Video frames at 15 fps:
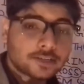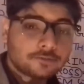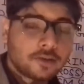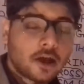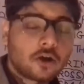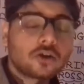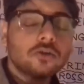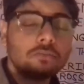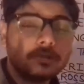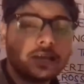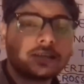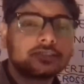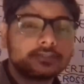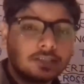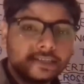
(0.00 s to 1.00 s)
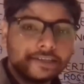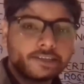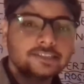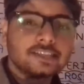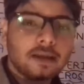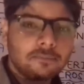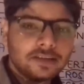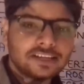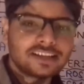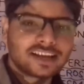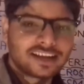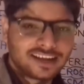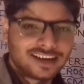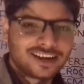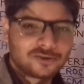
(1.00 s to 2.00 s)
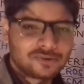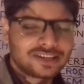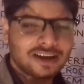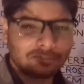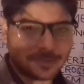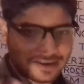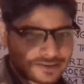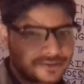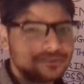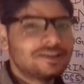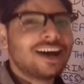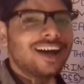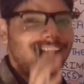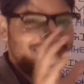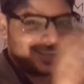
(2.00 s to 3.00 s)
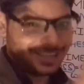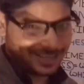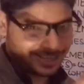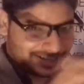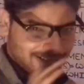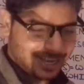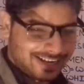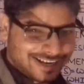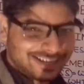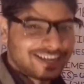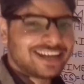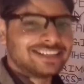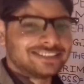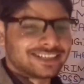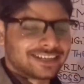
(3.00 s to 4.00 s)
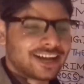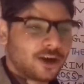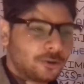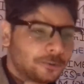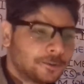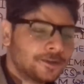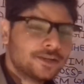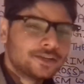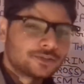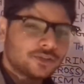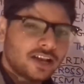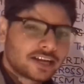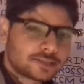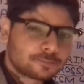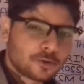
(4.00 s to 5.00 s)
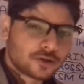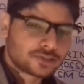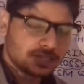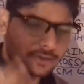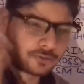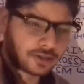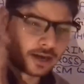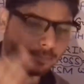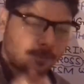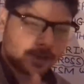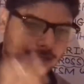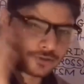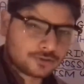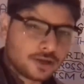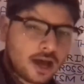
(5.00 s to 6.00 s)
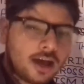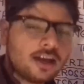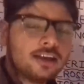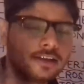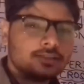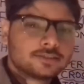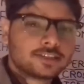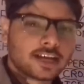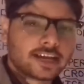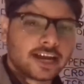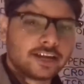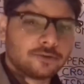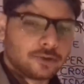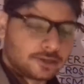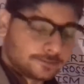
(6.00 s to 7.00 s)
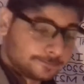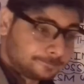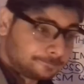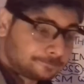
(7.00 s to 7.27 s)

flower will be actually resembling the color with reference to the red in nature. Now, so let's proceed with reference to the second one